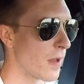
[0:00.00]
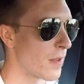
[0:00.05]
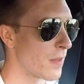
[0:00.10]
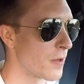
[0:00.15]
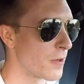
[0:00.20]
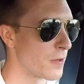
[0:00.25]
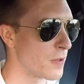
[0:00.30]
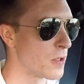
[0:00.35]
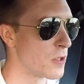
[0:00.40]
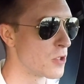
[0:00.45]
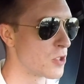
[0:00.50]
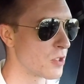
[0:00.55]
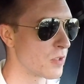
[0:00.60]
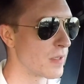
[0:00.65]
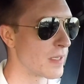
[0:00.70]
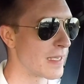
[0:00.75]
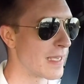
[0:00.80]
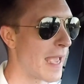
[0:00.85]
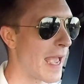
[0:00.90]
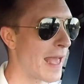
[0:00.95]
They're
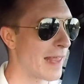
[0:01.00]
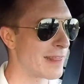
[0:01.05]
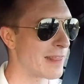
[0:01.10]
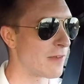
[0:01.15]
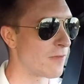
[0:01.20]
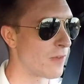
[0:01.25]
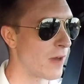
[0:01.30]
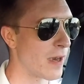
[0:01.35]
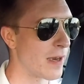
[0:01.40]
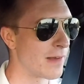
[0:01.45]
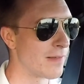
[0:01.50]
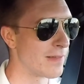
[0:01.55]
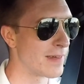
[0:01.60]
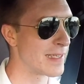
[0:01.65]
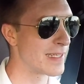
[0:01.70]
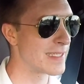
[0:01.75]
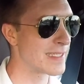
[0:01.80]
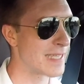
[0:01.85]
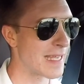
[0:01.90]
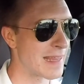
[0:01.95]
usually at the very
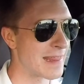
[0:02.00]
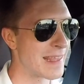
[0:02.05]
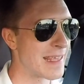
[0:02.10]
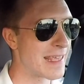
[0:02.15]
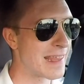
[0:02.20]
least in the